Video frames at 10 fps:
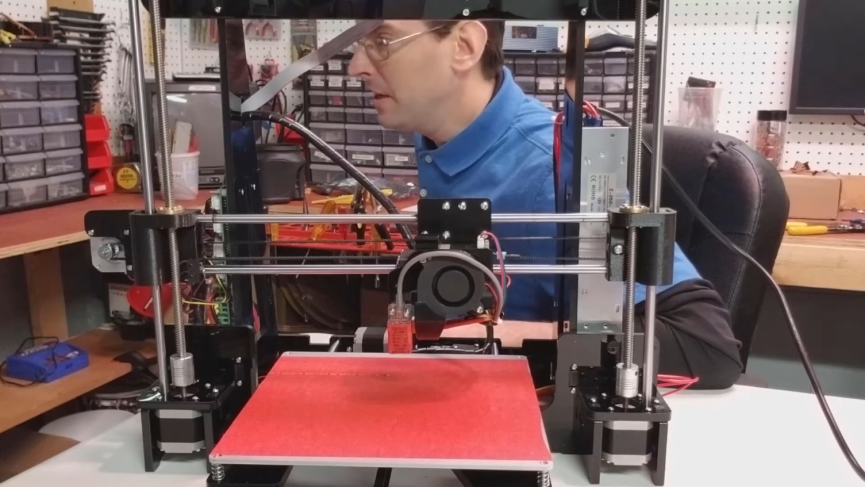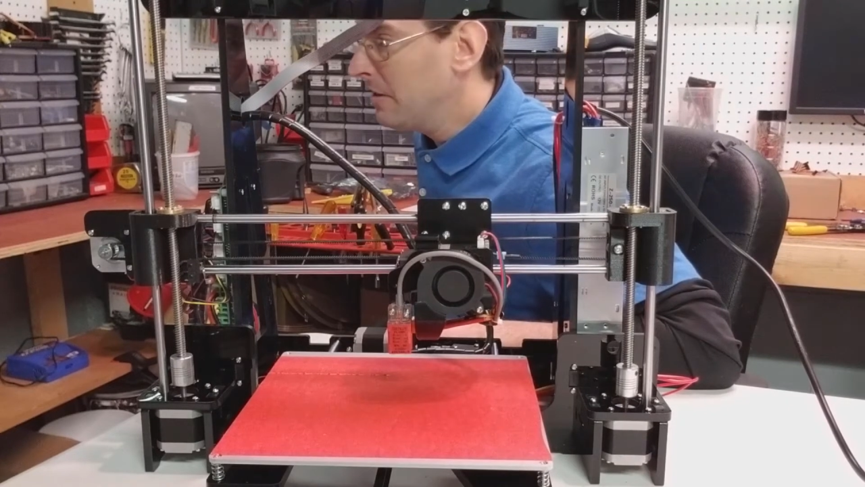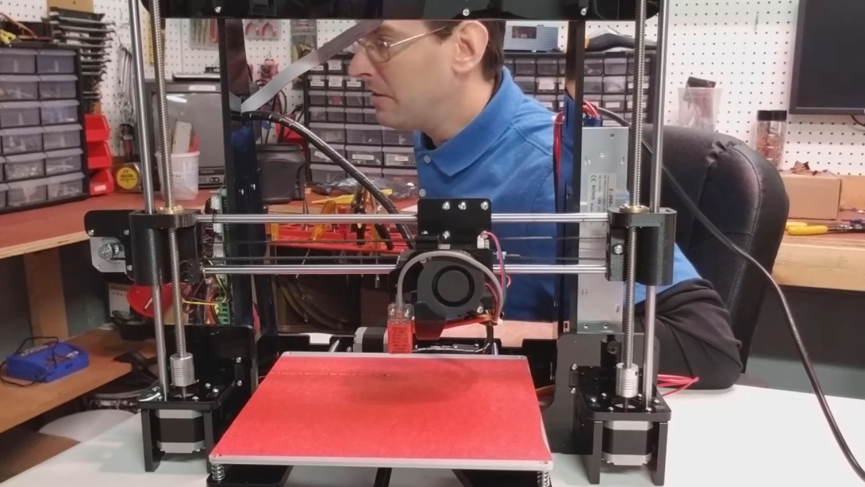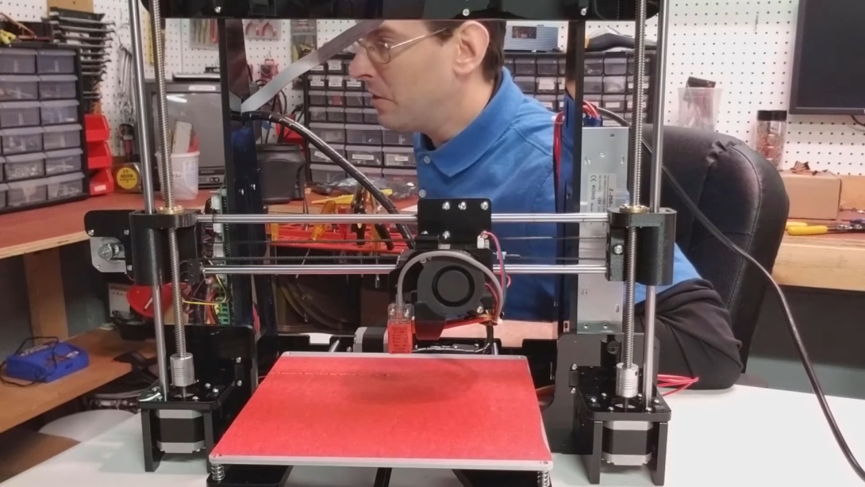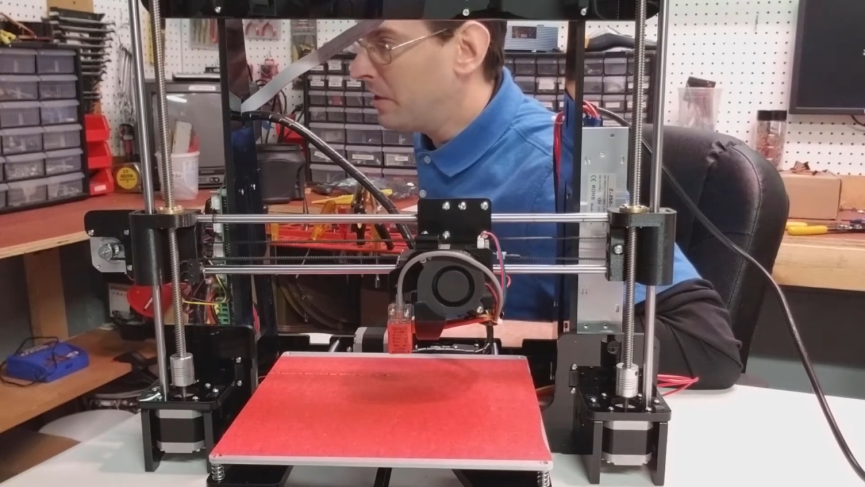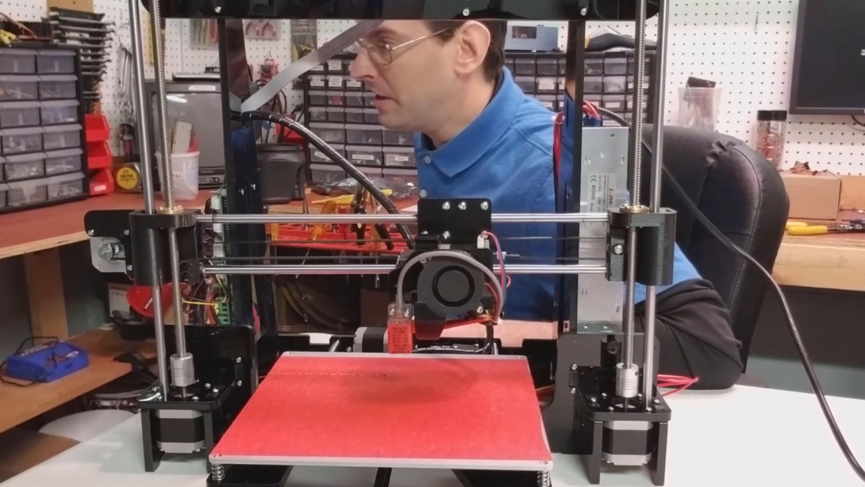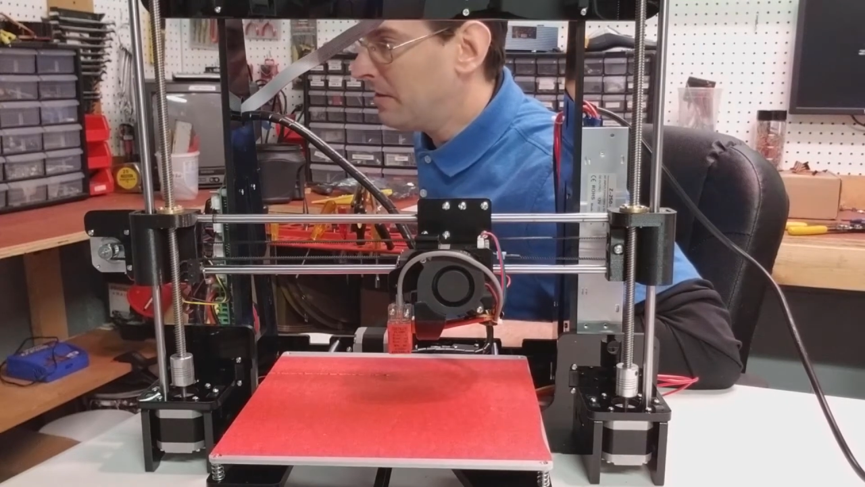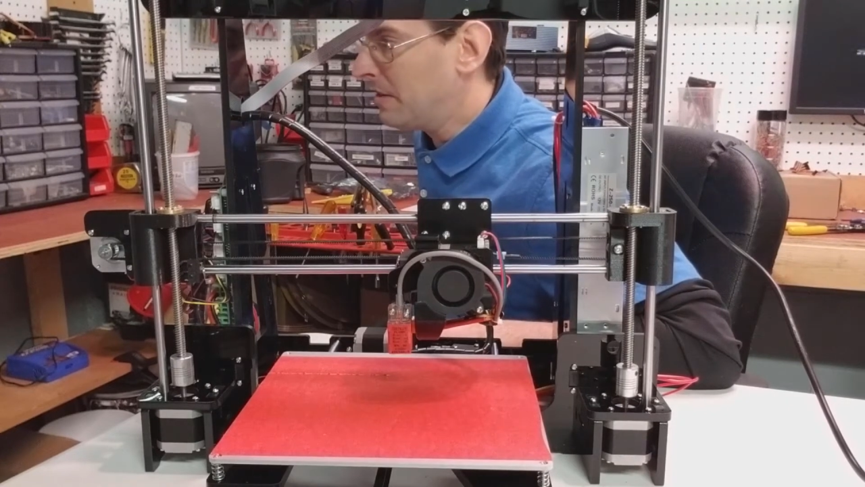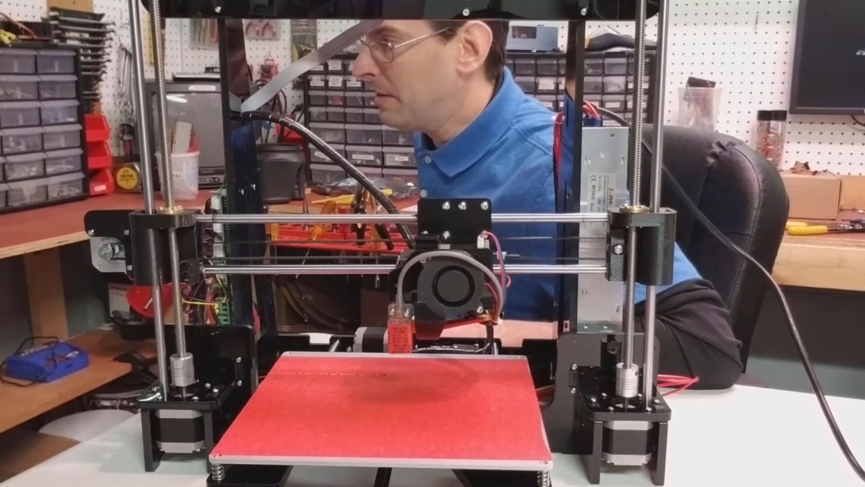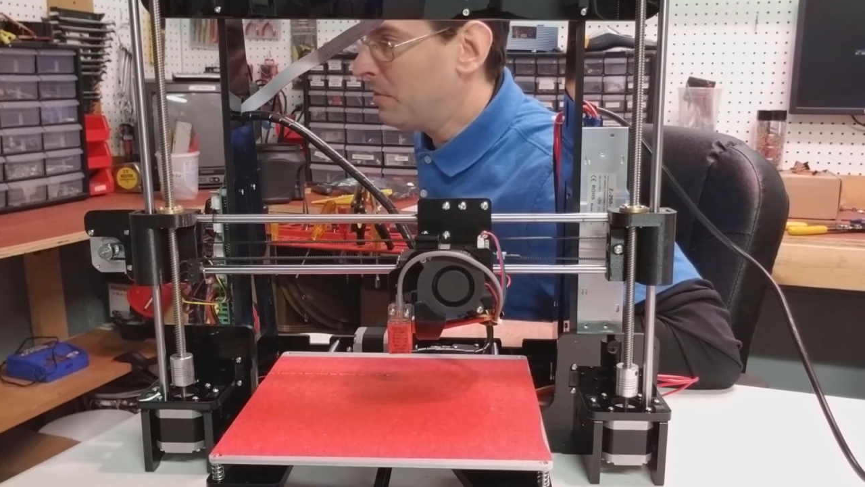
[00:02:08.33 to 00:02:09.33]
So it
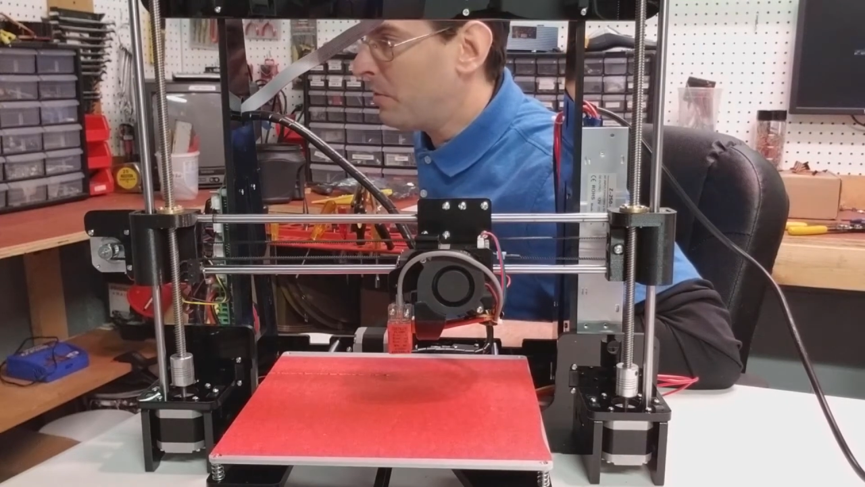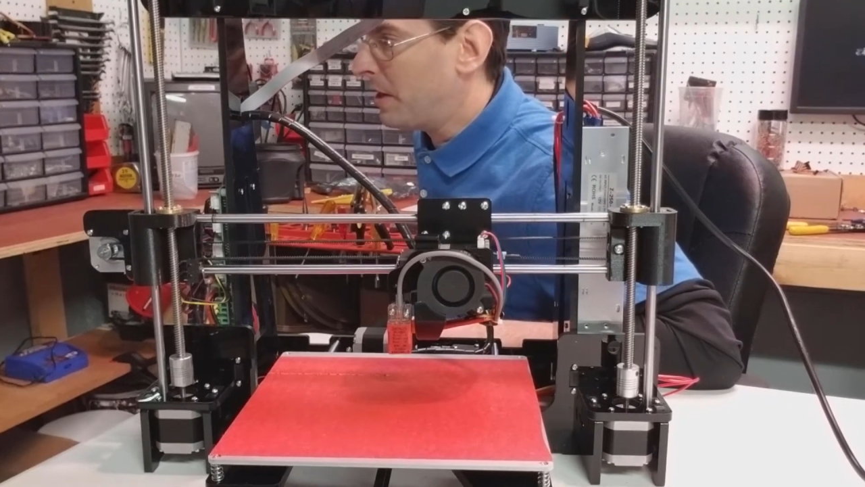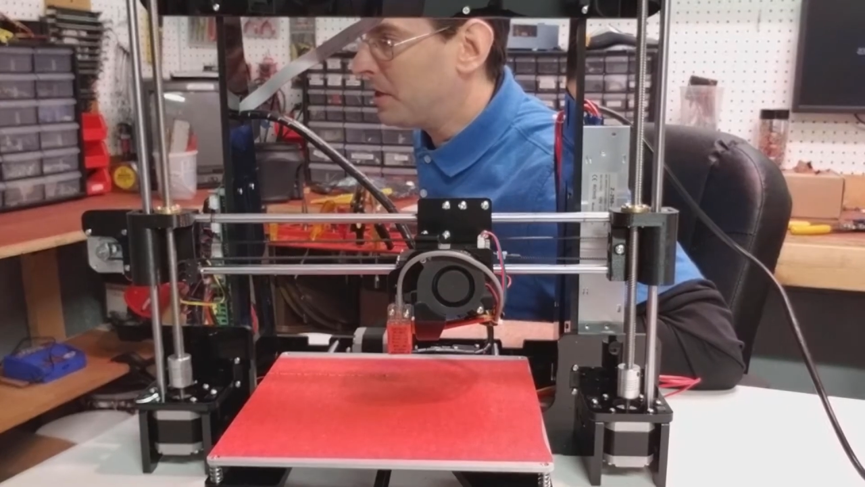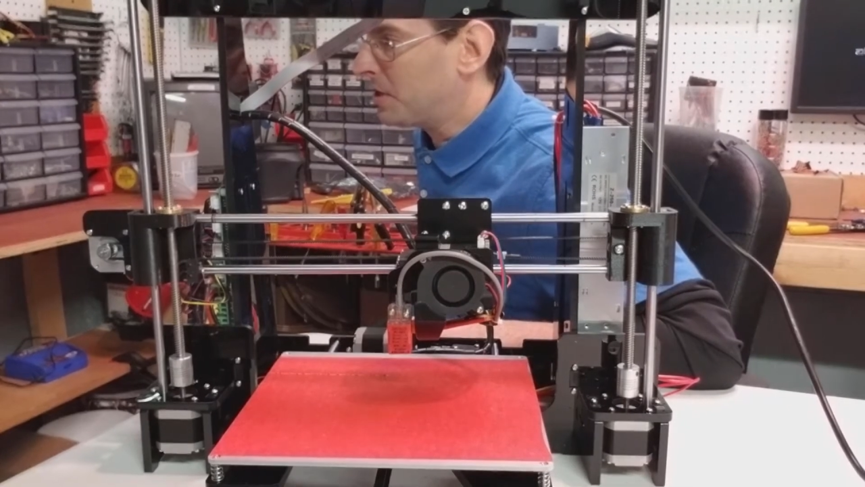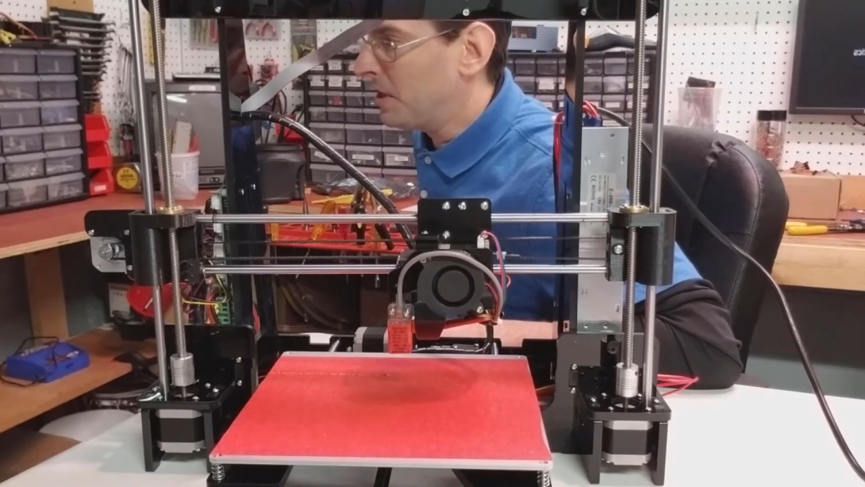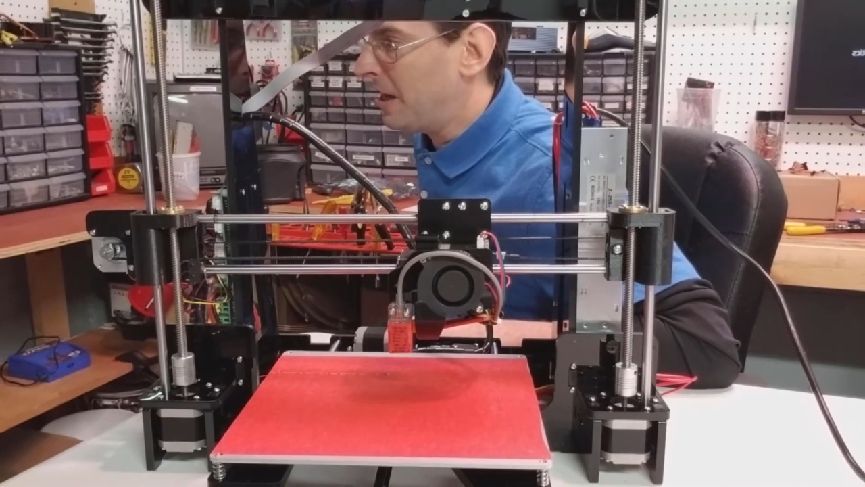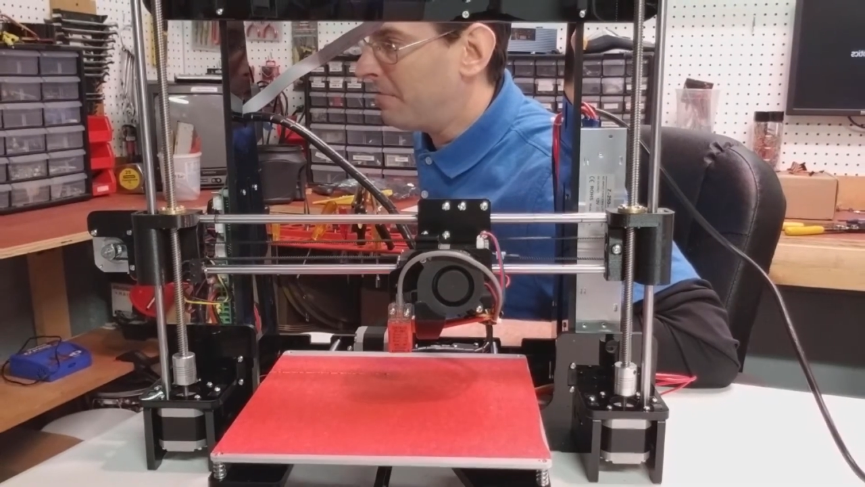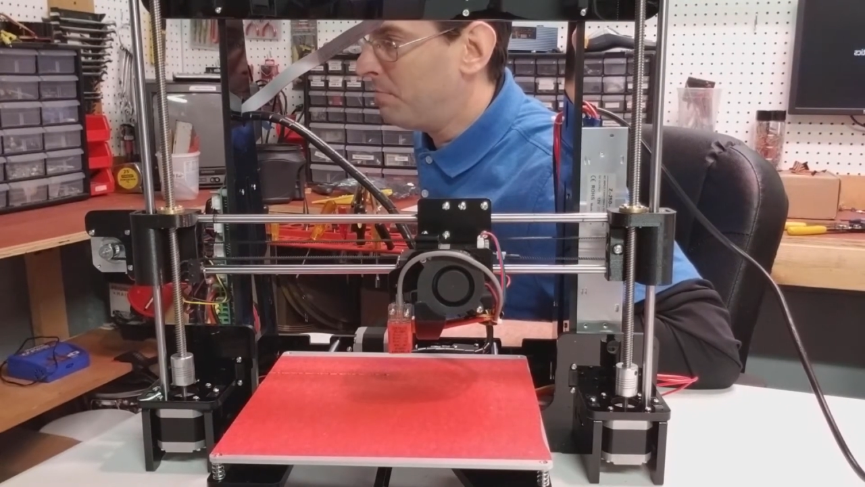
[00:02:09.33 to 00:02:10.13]
doesn't seem to want to turn off.